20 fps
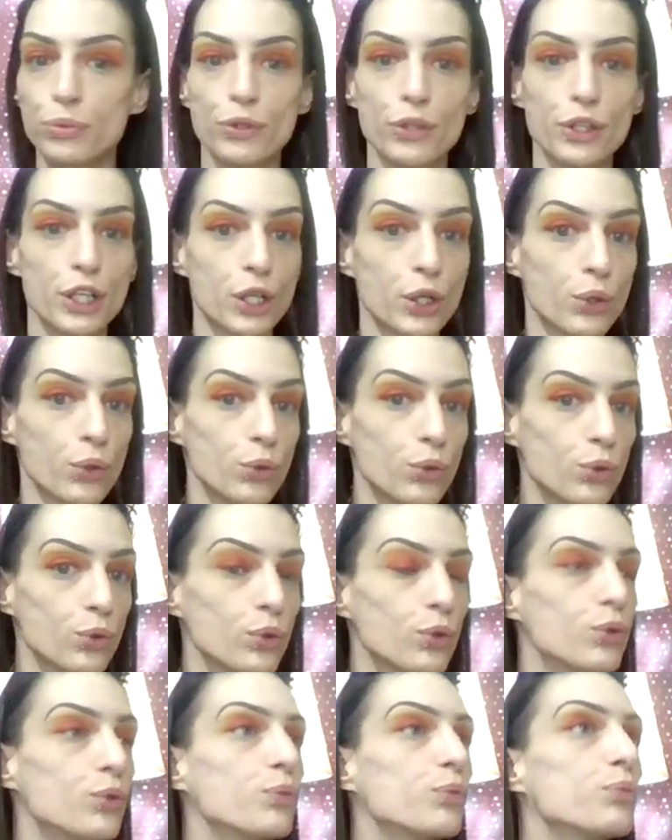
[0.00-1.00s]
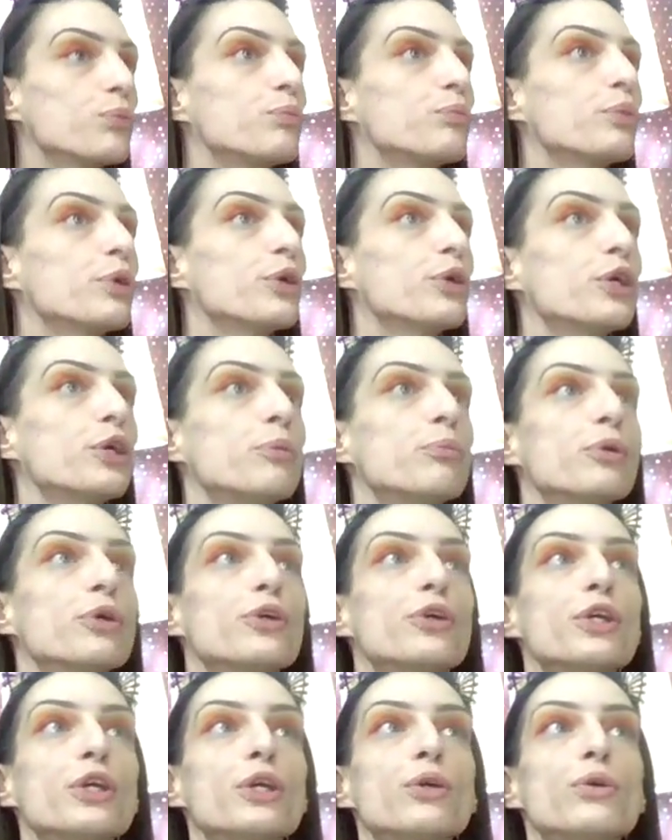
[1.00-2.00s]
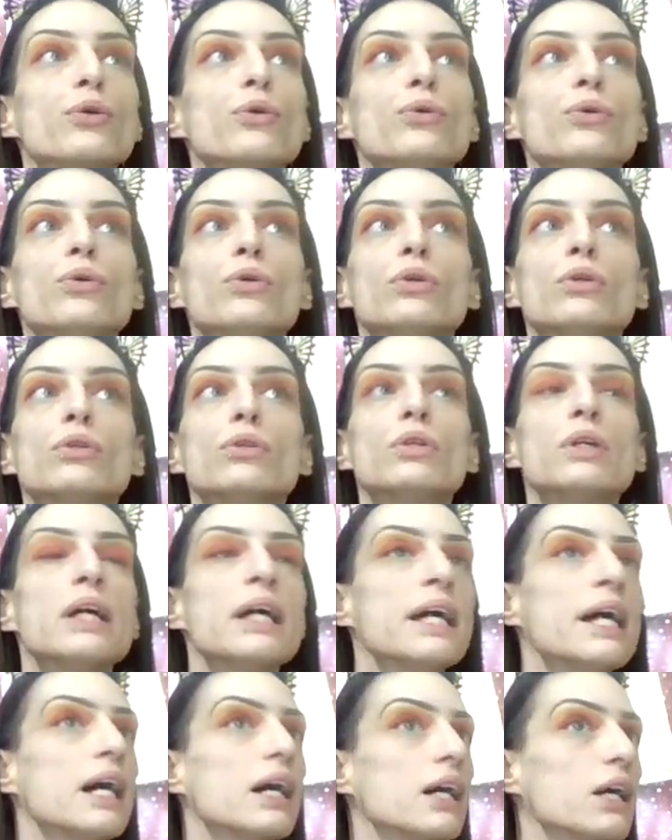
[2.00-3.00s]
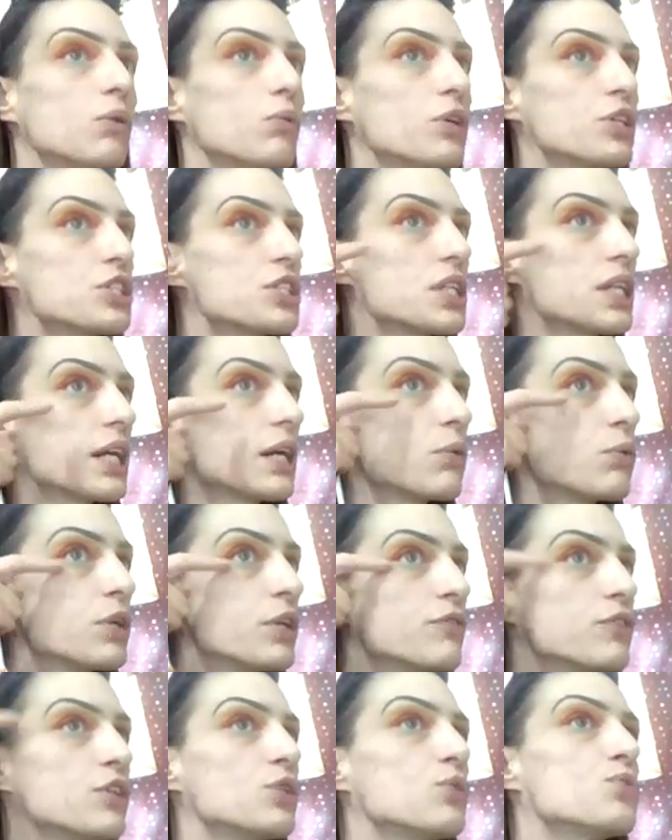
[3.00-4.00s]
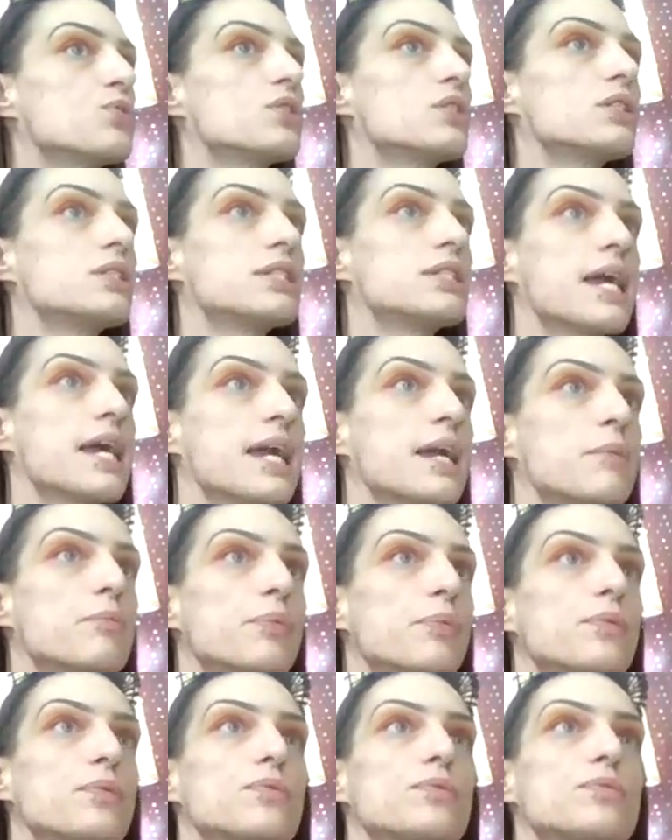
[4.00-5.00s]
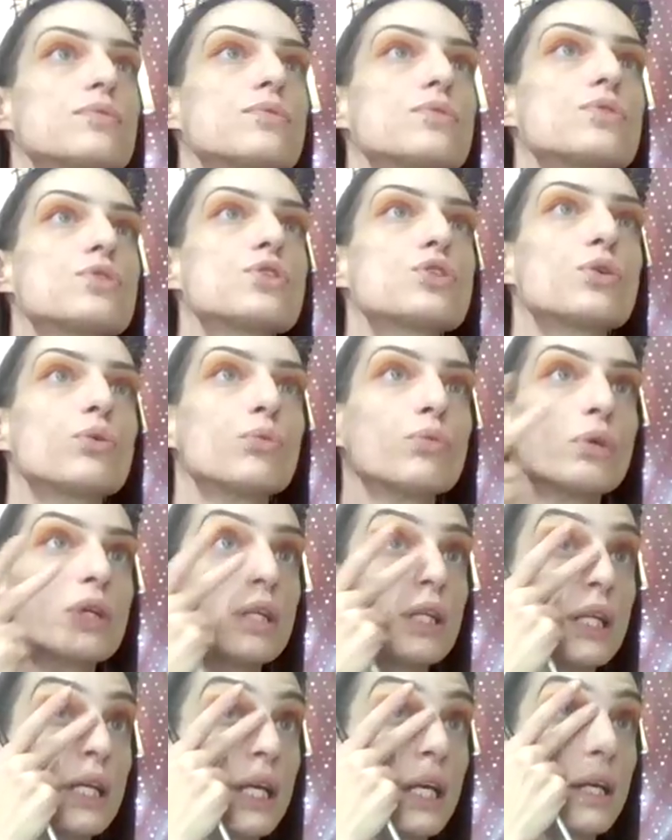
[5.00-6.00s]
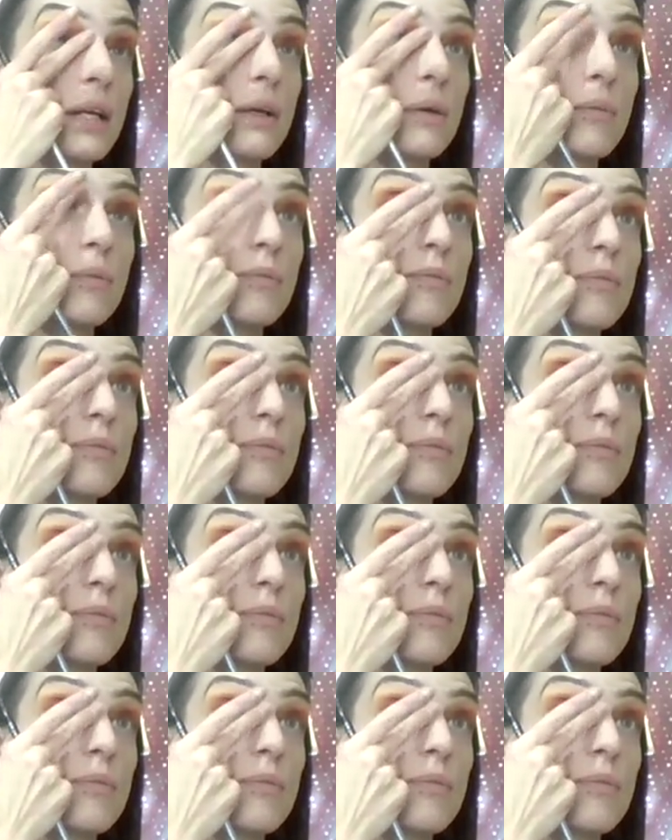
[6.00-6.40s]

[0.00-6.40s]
Pretty cool. pretty cool. I wish that I would have used tape to really